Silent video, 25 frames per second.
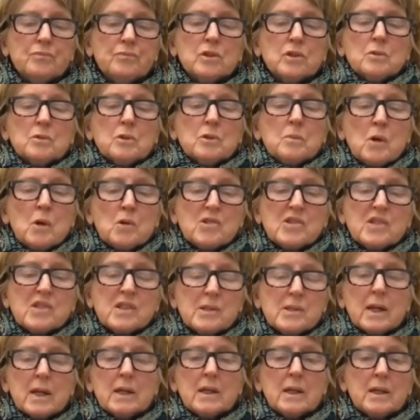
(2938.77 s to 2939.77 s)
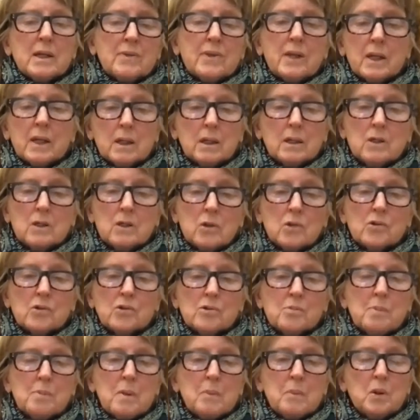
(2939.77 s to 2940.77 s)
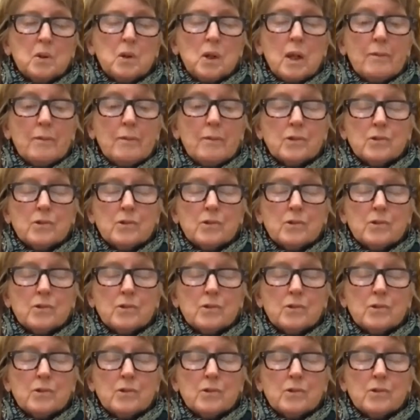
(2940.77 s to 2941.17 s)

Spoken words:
the most exciting thing, you know, is people love